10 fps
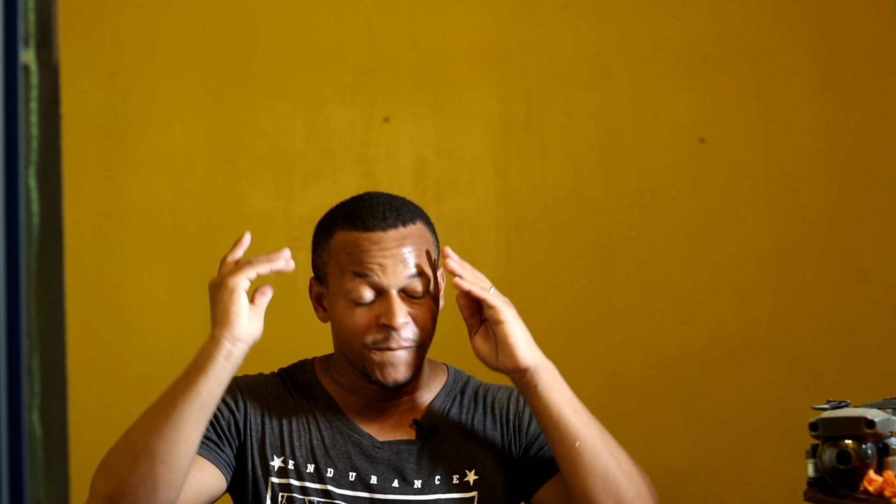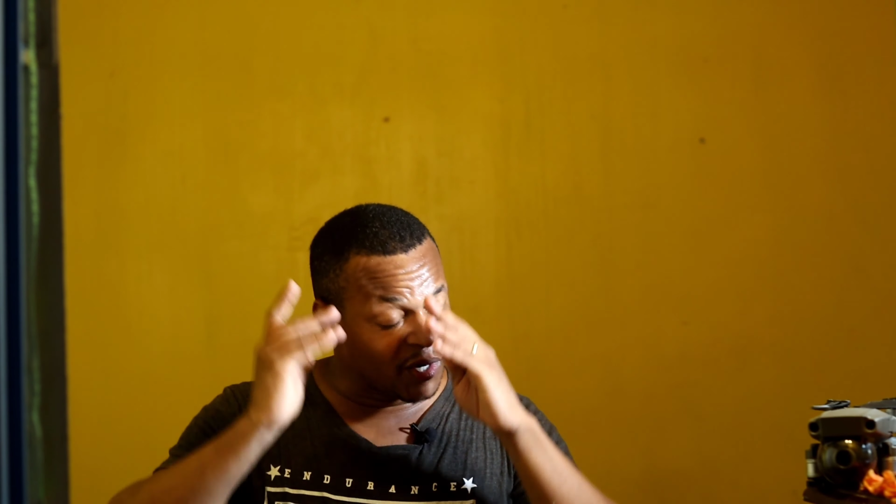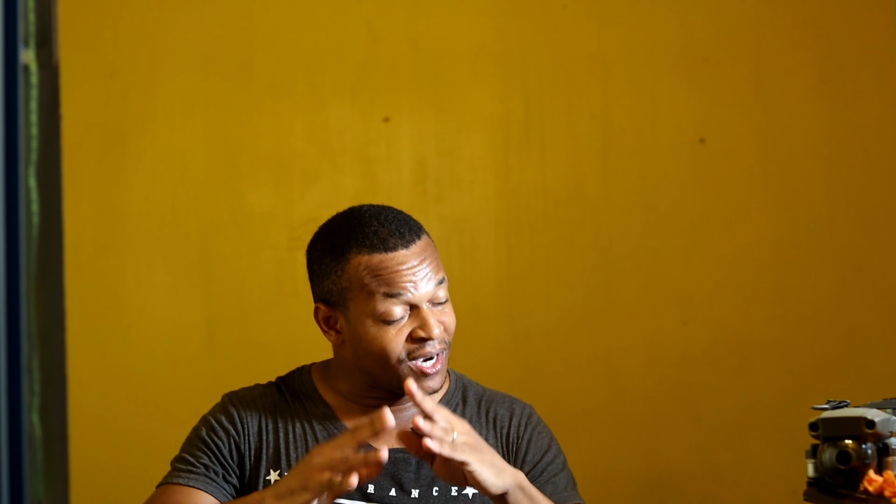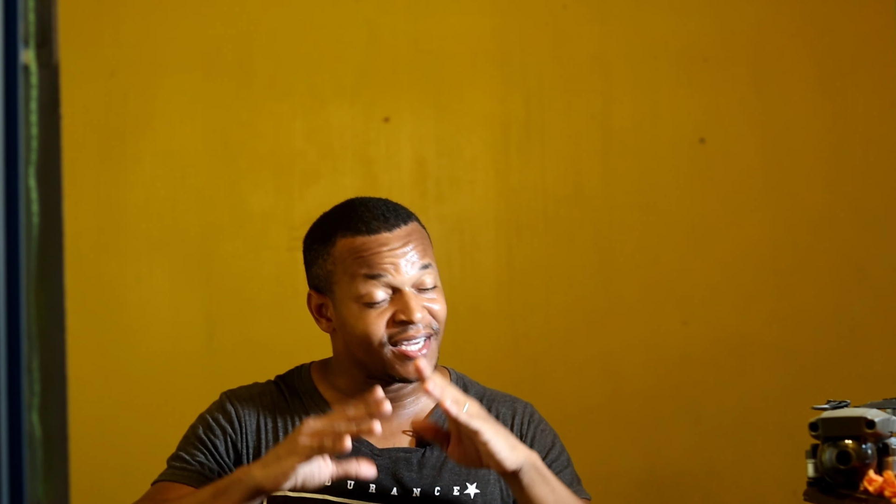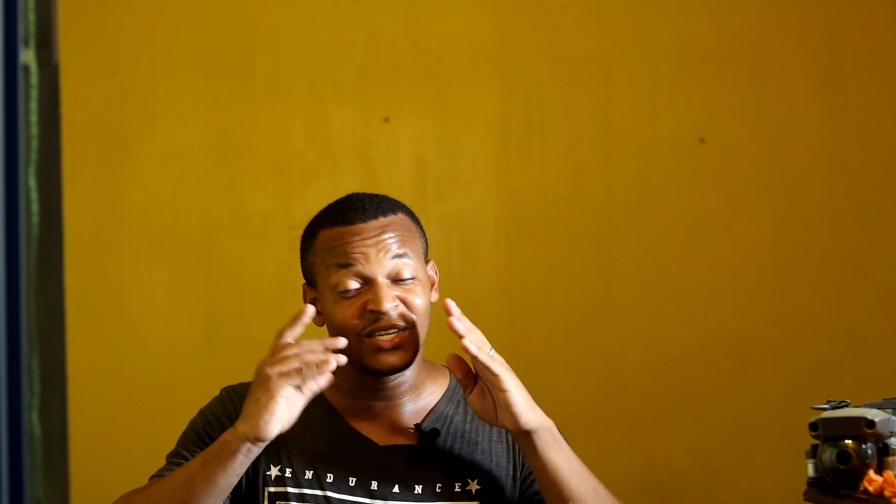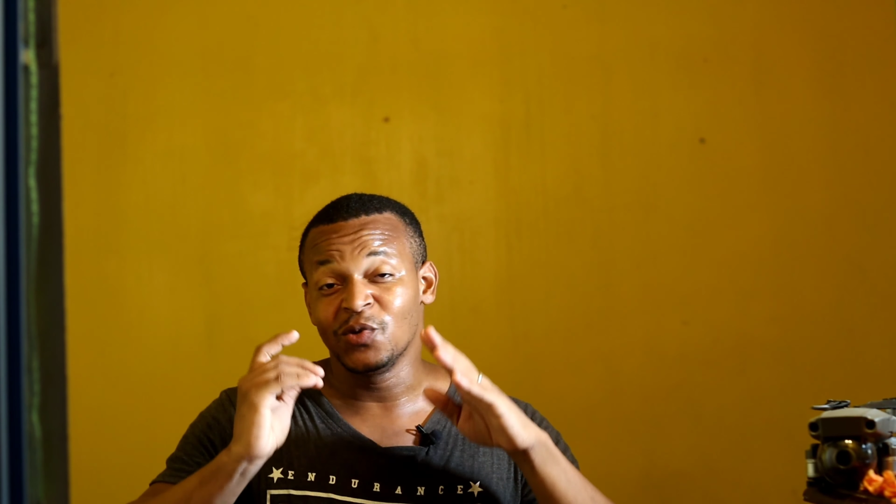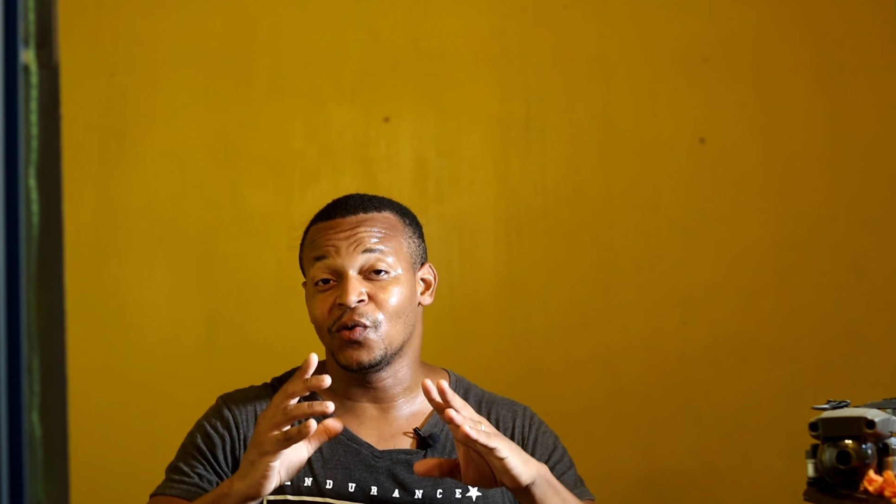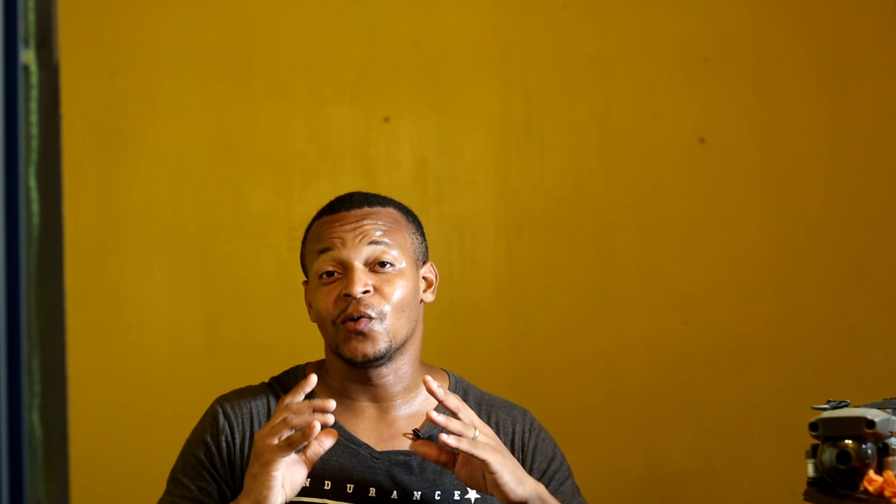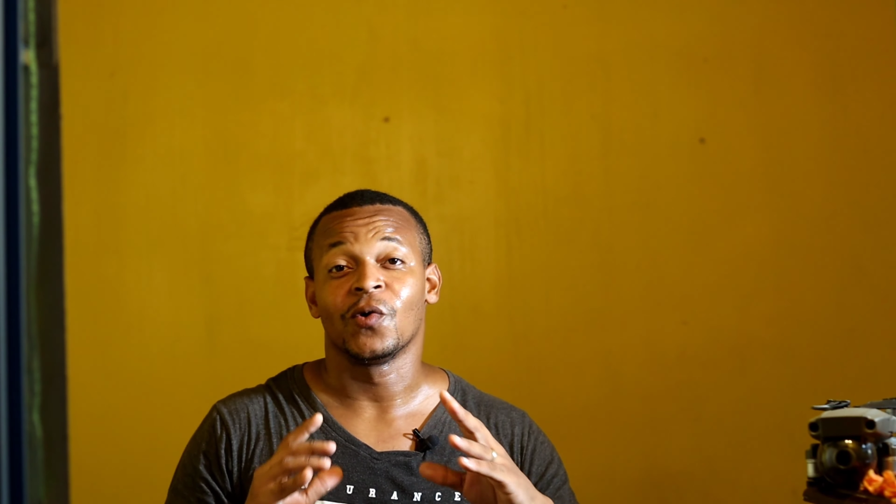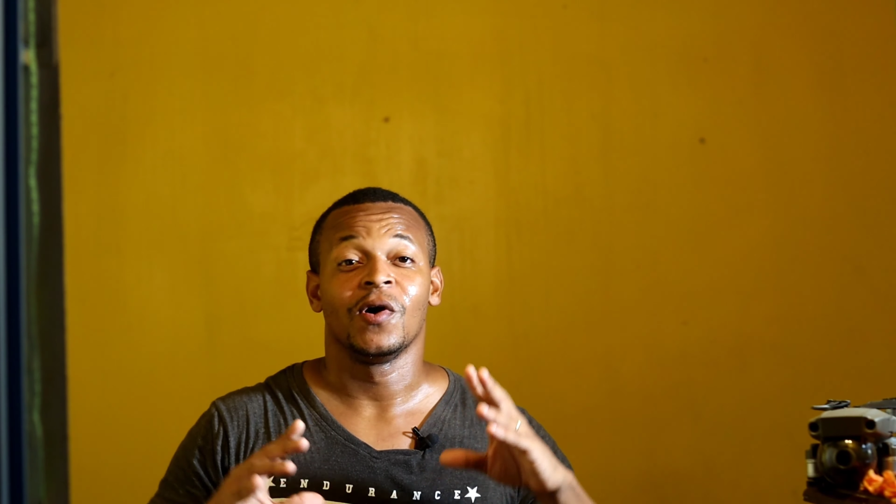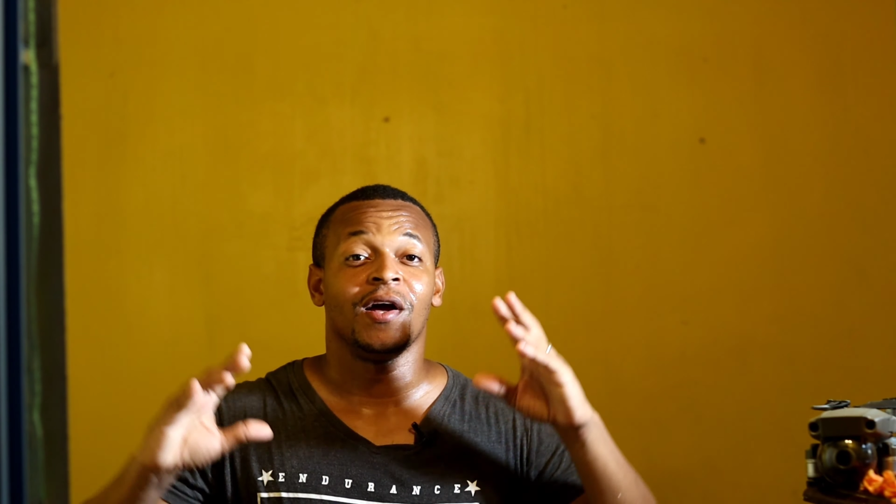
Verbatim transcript: brand new,